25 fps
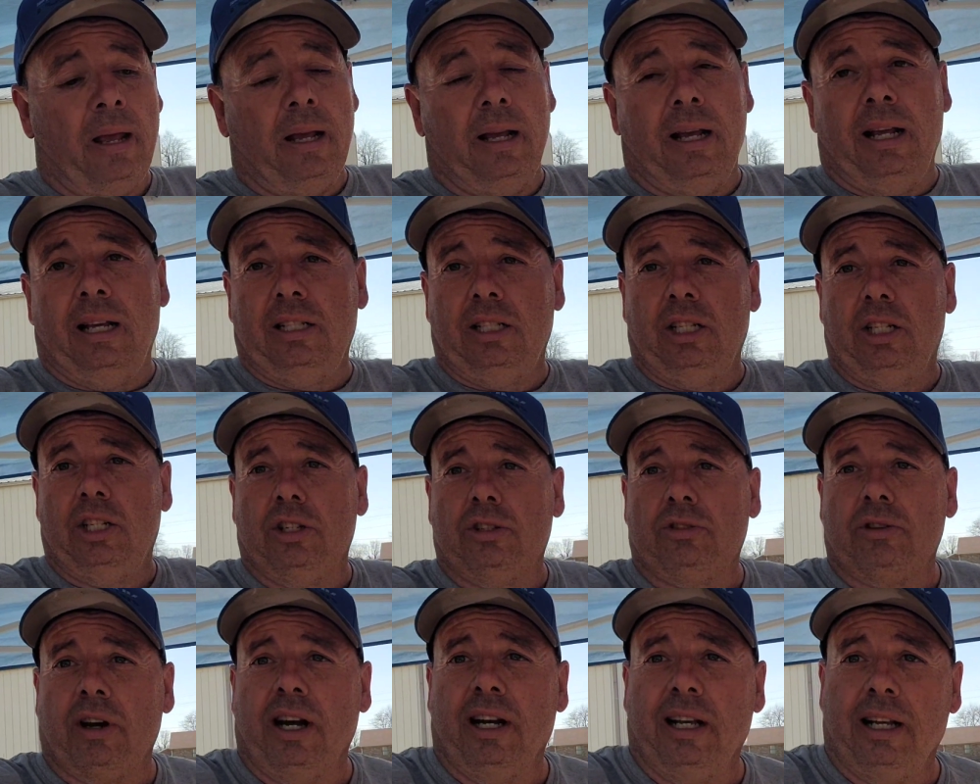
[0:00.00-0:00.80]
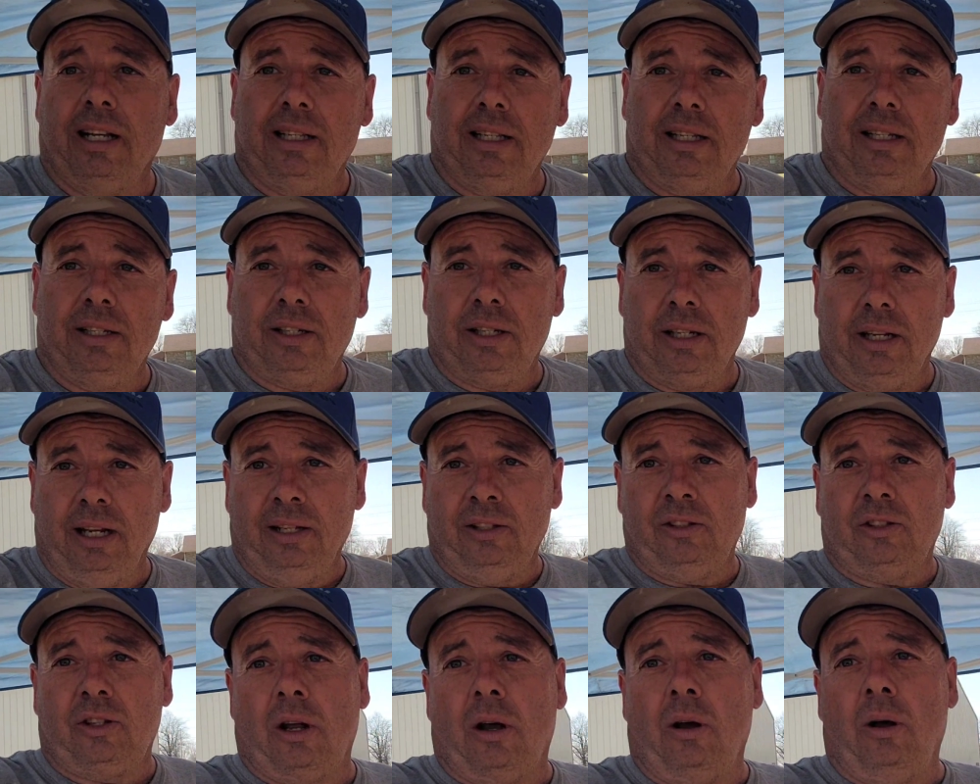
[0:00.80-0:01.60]
is to just try to get this
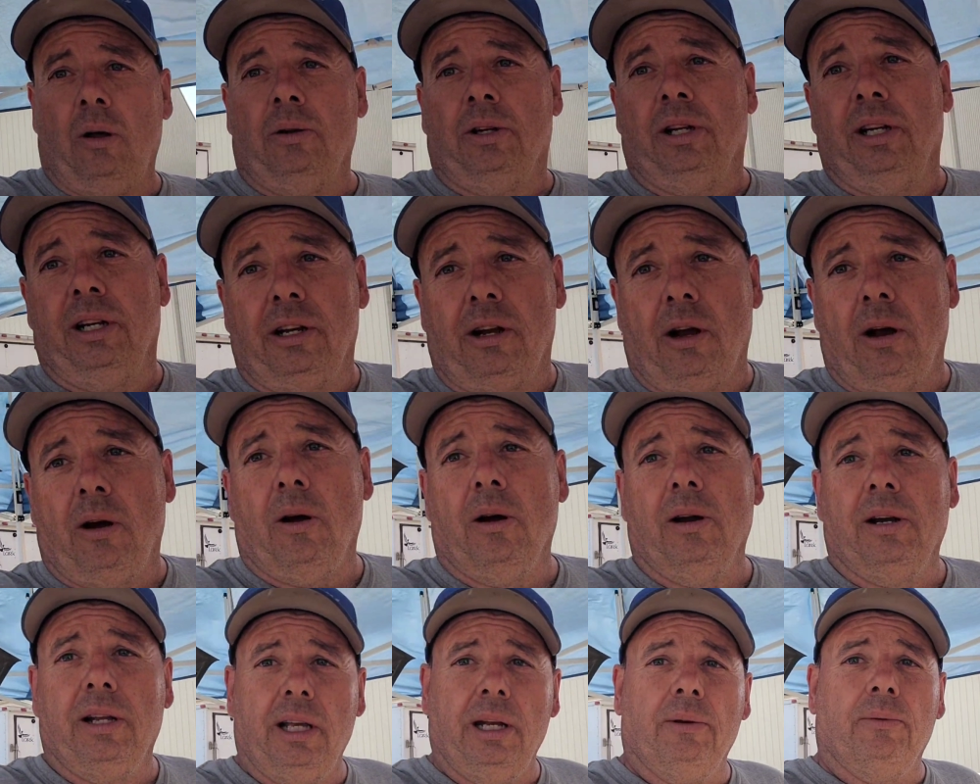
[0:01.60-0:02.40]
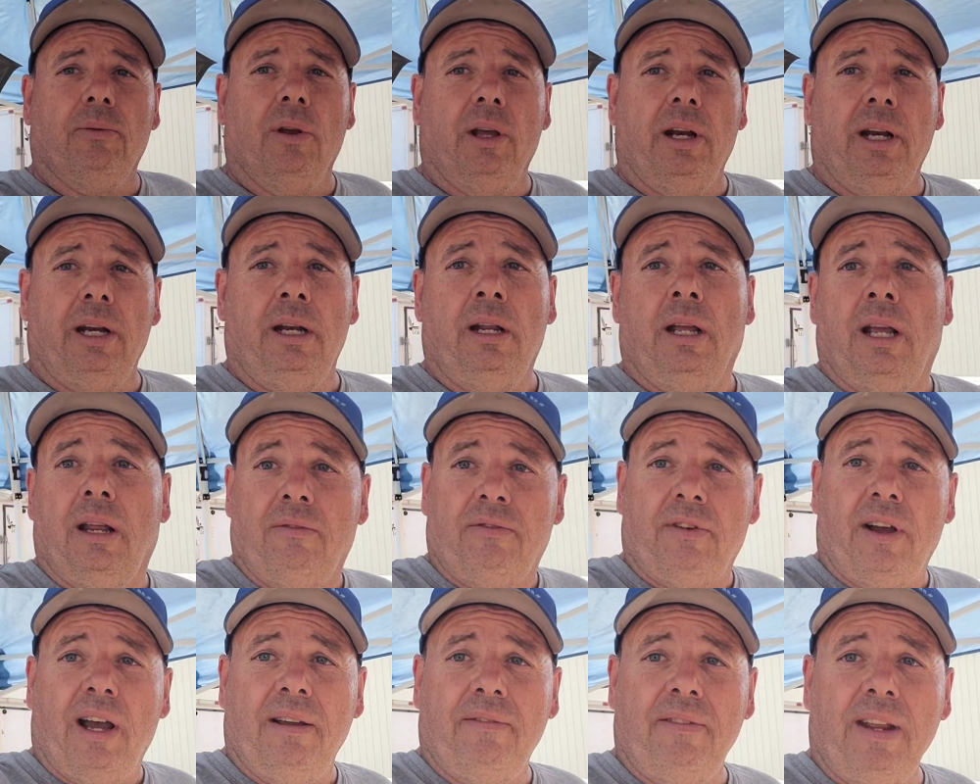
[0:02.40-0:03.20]
installed in the car and get it running in
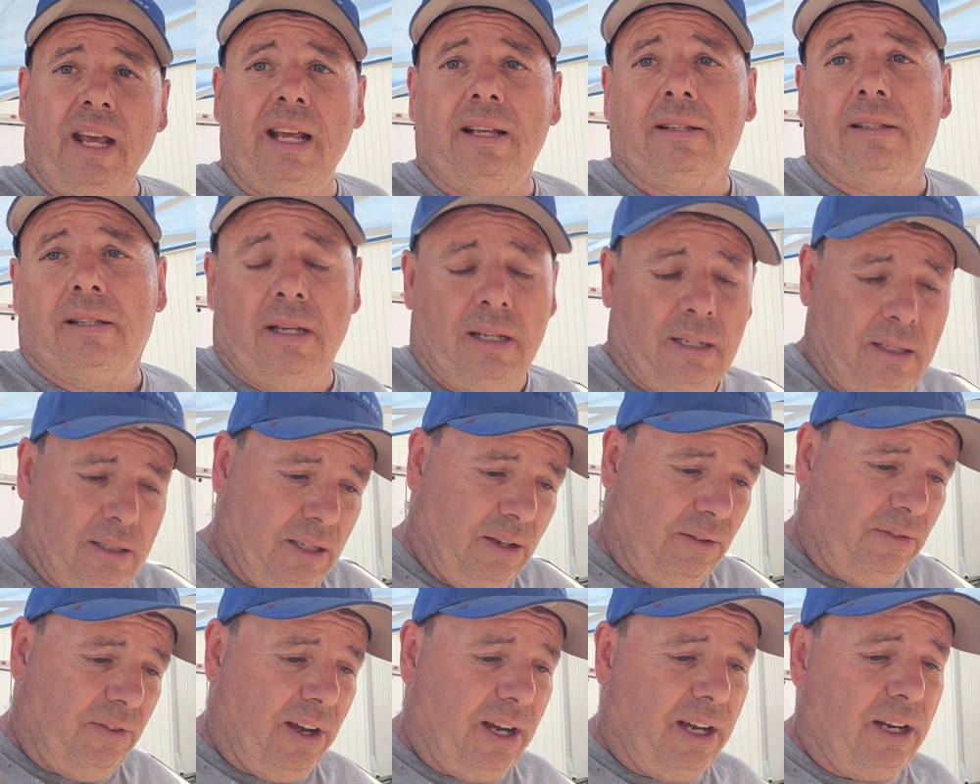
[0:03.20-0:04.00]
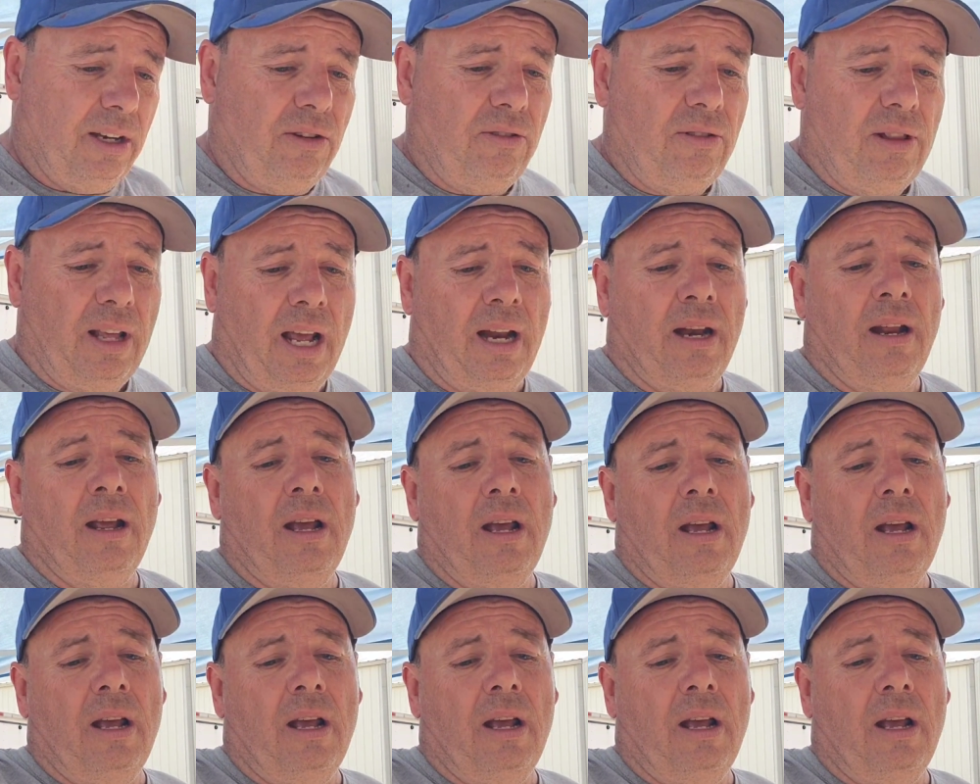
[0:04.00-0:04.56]
5 days. See if I can do that.